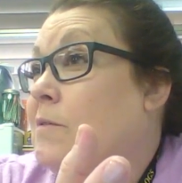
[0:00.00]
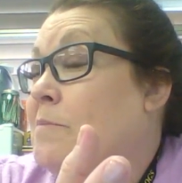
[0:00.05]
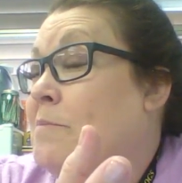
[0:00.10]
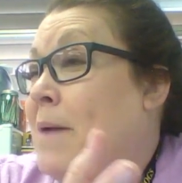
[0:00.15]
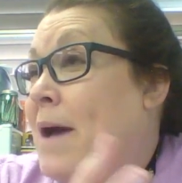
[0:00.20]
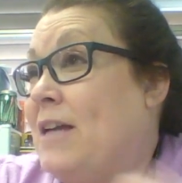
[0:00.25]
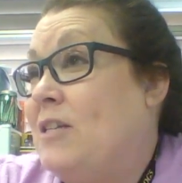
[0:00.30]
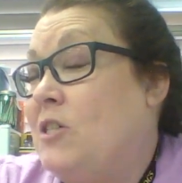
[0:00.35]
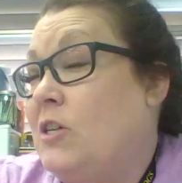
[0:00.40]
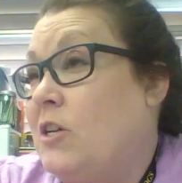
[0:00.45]

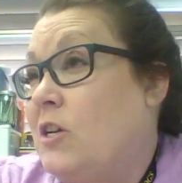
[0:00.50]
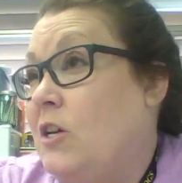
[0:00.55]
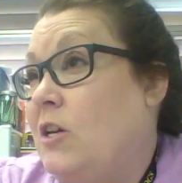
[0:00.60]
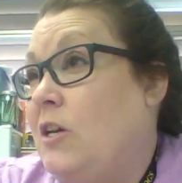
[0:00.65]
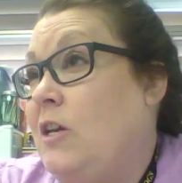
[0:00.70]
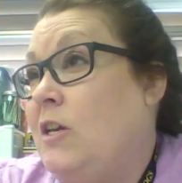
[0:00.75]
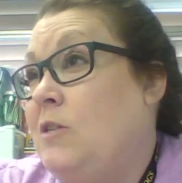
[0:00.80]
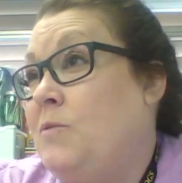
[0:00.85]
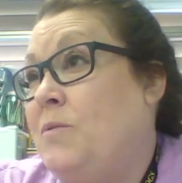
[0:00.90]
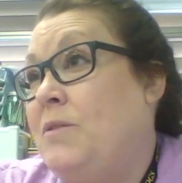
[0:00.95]
batch of
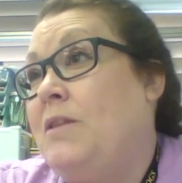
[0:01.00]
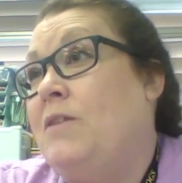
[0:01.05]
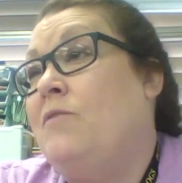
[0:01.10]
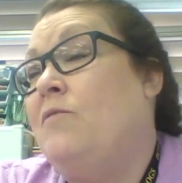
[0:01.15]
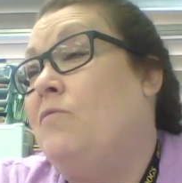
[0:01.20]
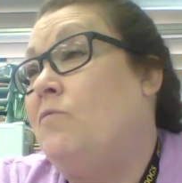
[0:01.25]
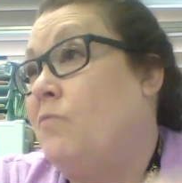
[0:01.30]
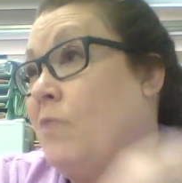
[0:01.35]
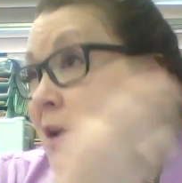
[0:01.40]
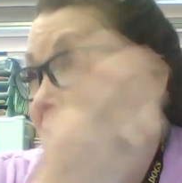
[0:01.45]
cookies with the
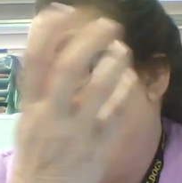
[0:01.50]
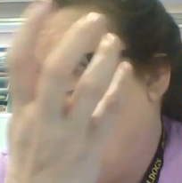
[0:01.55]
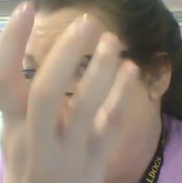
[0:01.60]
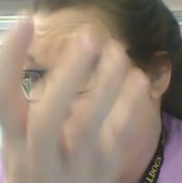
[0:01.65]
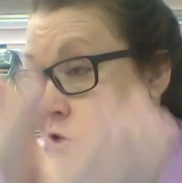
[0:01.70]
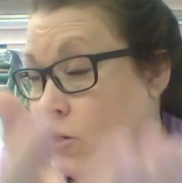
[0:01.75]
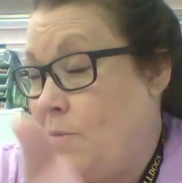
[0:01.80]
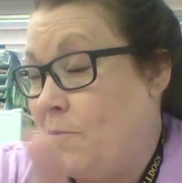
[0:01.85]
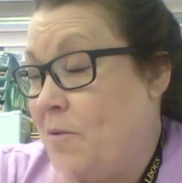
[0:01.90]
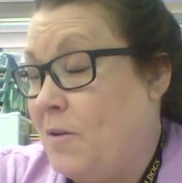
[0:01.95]

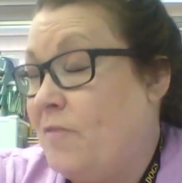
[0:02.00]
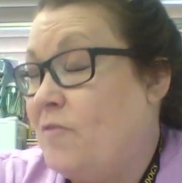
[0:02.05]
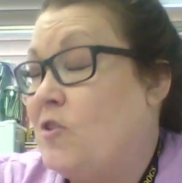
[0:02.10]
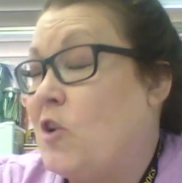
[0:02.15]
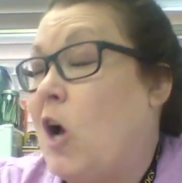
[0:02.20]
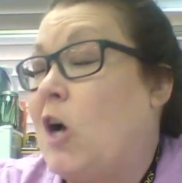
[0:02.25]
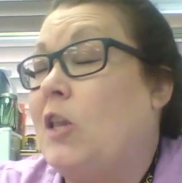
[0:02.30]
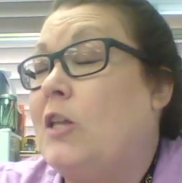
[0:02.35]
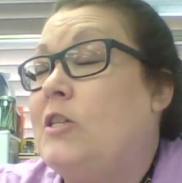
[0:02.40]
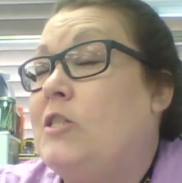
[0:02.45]
regular number of
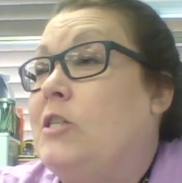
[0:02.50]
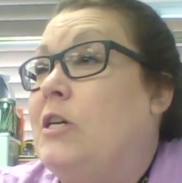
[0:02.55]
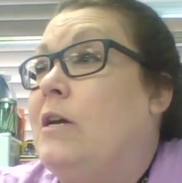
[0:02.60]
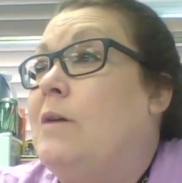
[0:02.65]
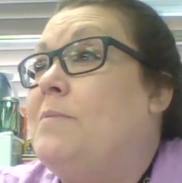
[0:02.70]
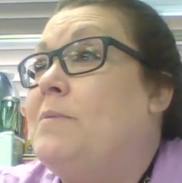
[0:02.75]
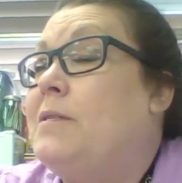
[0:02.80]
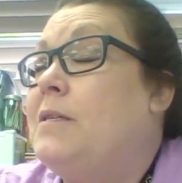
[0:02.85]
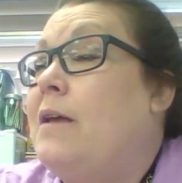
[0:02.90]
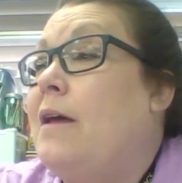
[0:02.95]
chocolate
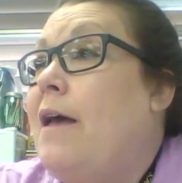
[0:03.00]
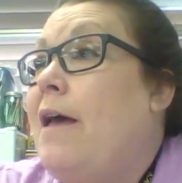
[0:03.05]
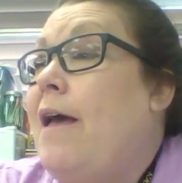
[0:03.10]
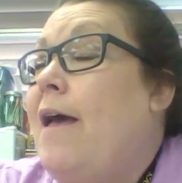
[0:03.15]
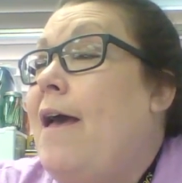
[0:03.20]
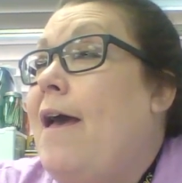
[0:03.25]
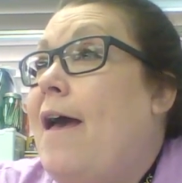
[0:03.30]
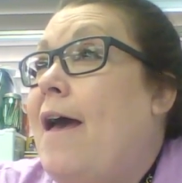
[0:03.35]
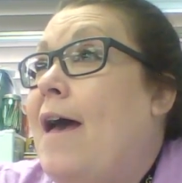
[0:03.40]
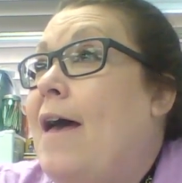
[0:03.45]
chips,
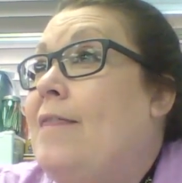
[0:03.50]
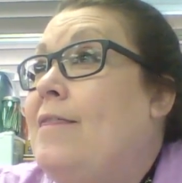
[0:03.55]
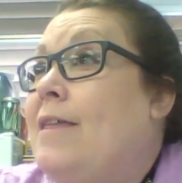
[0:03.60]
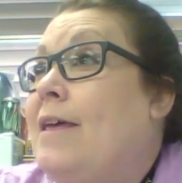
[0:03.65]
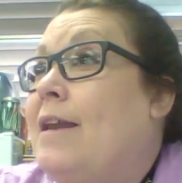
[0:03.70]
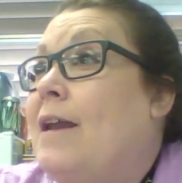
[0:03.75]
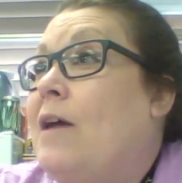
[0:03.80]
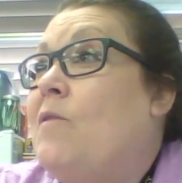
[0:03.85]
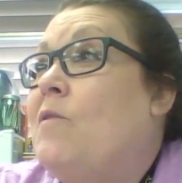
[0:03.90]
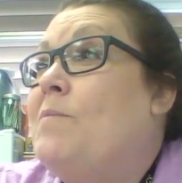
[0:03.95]
and
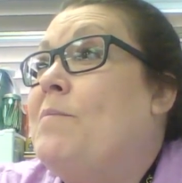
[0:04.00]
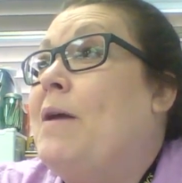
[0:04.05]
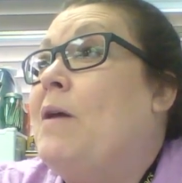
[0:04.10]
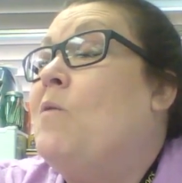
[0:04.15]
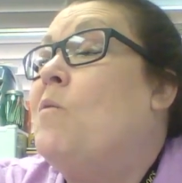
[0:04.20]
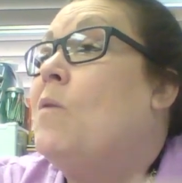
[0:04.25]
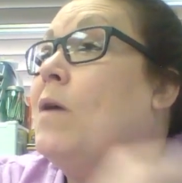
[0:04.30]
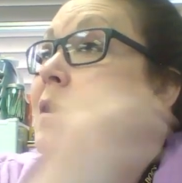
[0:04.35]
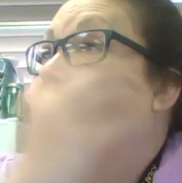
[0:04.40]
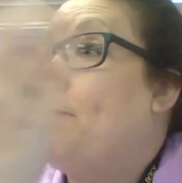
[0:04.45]
then I would
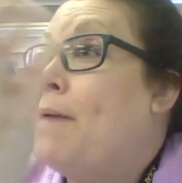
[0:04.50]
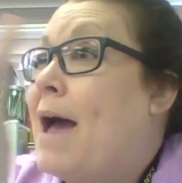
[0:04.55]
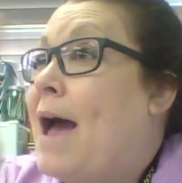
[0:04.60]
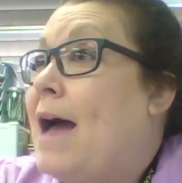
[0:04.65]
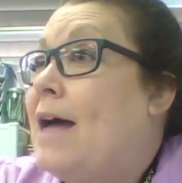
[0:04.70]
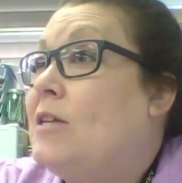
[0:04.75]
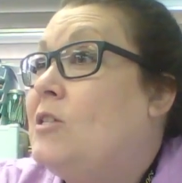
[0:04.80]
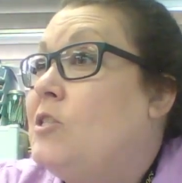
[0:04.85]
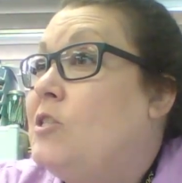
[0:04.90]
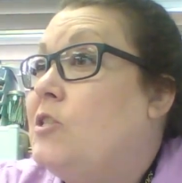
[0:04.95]
make one
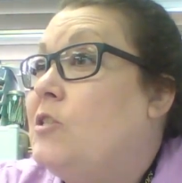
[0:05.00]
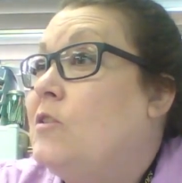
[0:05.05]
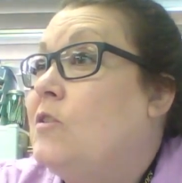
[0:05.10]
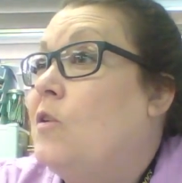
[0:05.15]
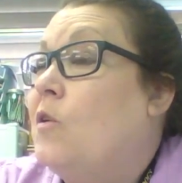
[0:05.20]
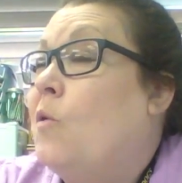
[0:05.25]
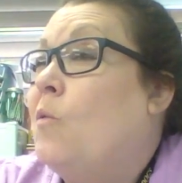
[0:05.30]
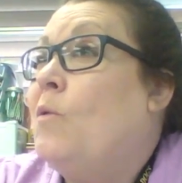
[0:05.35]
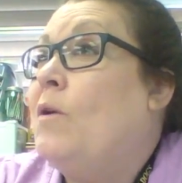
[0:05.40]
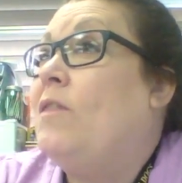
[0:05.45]
batch
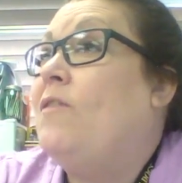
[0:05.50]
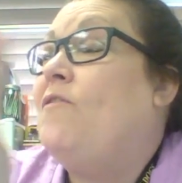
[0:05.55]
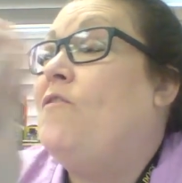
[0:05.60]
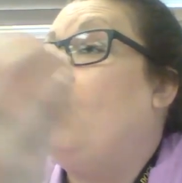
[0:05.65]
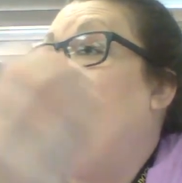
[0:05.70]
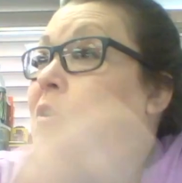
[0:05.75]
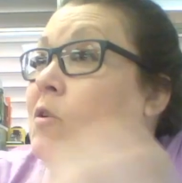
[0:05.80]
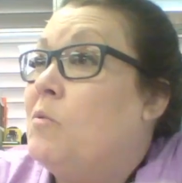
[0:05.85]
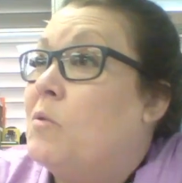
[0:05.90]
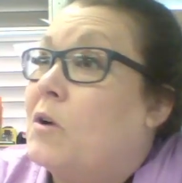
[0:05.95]
with
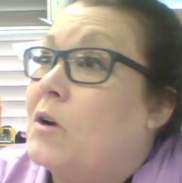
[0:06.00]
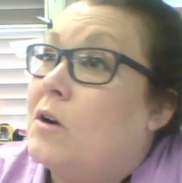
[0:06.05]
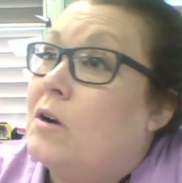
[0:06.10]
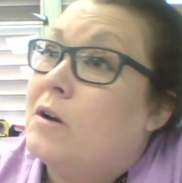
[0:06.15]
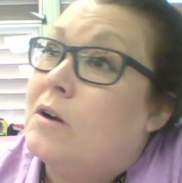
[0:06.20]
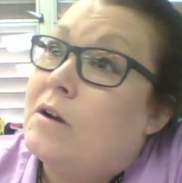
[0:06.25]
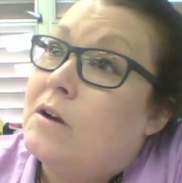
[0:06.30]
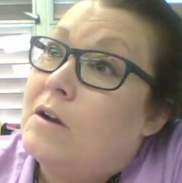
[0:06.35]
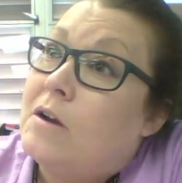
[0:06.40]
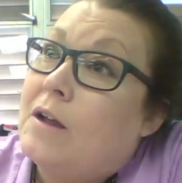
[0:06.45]

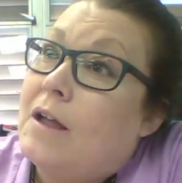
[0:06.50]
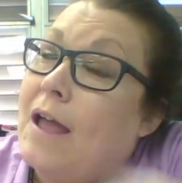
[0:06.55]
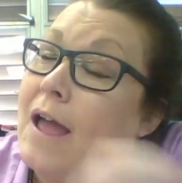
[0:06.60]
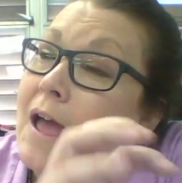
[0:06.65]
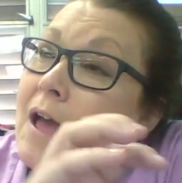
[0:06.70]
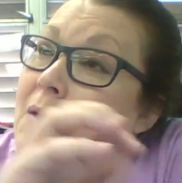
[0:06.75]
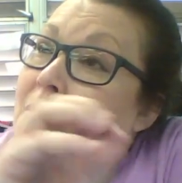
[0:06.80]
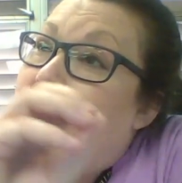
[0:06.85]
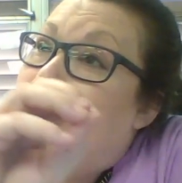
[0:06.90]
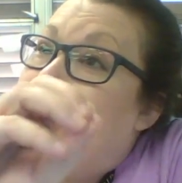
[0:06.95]
fewer
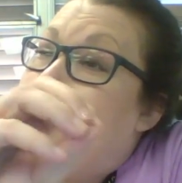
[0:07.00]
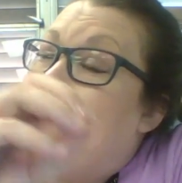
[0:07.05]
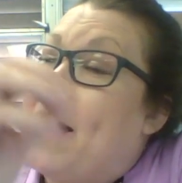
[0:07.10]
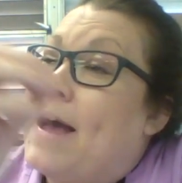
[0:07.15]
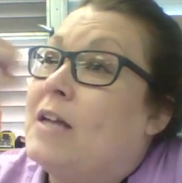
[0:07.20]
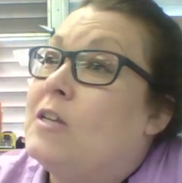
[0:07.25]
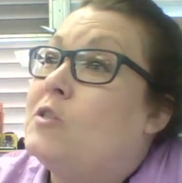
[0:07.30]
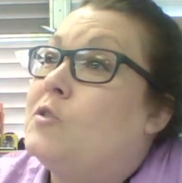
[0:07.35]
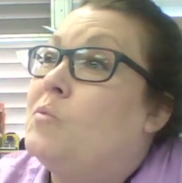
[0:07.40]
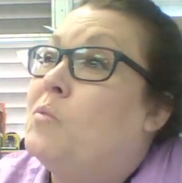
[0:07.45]
and one
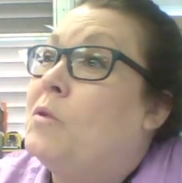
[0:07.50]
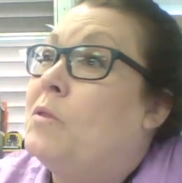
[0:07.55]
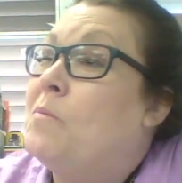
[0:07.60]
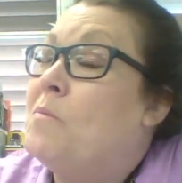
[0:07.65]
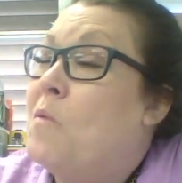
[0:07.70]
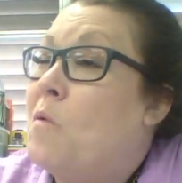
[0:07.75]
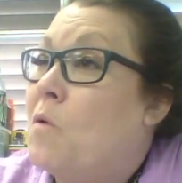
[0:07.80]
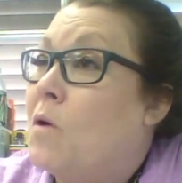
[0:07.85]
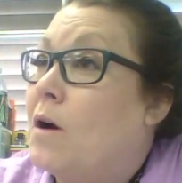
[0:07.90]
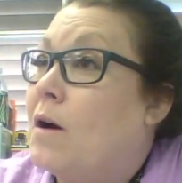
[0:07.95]
batch with
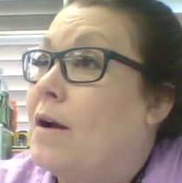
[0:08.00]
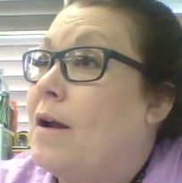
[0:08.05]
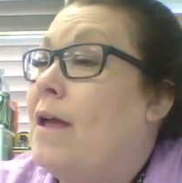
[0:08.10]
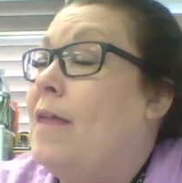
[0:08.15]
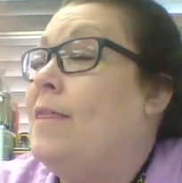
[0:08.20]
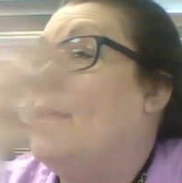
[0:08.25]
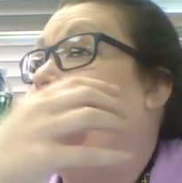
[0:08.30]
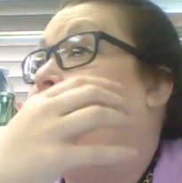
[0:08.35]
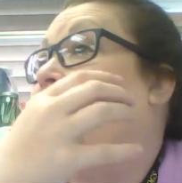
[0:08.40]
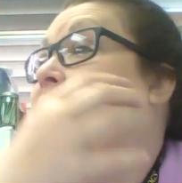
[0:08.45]
more.
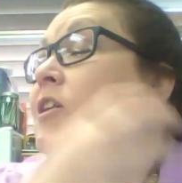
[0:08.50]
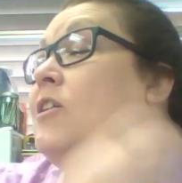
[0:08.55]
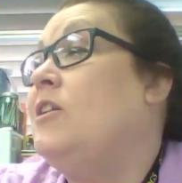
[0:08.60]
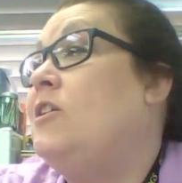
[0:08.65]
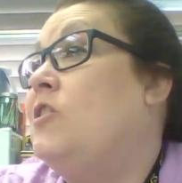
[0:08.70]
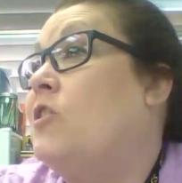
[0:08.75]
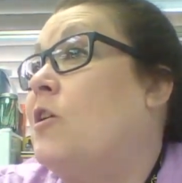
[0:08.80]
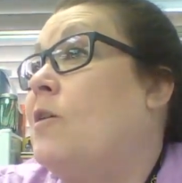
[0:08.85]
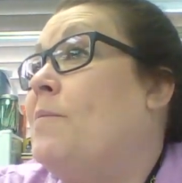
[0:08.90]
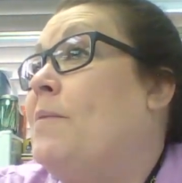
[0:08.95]
And then I could
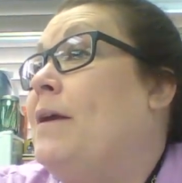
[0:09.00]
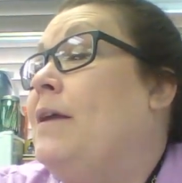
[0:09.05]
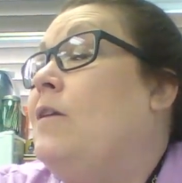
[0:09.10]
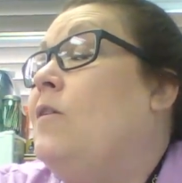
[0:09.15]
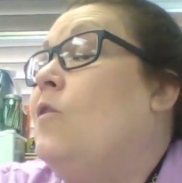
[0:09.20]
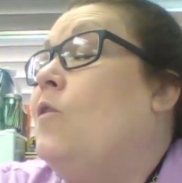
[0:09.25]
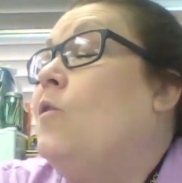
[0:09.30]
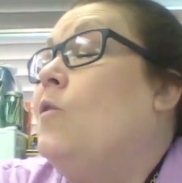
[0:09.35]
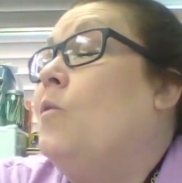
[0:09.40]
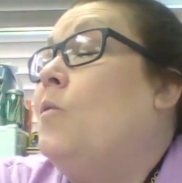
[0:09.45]
determine
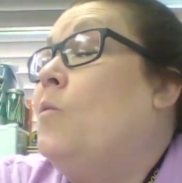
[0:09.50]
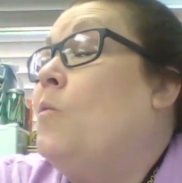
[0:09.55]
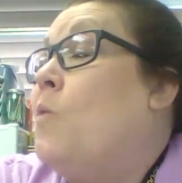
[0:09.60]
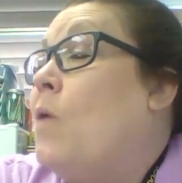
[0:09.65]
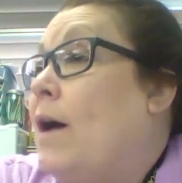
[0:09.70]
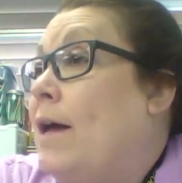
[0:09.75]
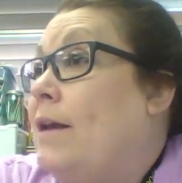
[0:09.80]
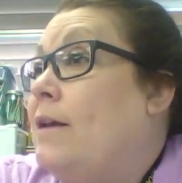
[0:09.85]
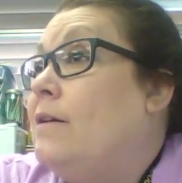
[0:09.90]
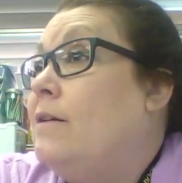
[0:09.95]

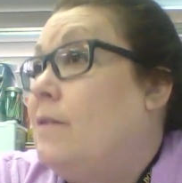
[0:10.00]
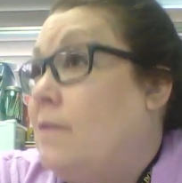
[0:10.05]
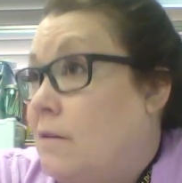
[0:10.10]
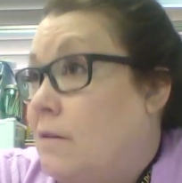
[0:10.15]
what